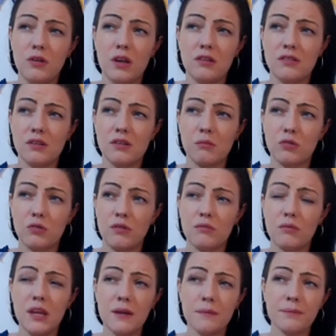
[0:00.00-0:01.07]
in some sort of
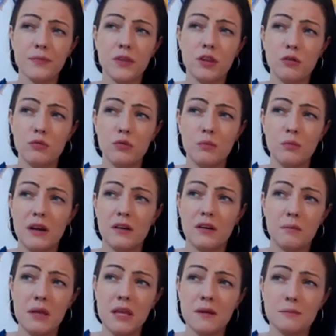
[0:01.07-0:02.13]
way. You'll know better than
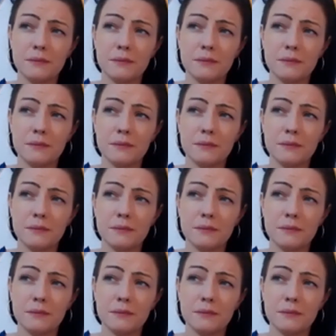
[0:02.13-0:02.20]
me.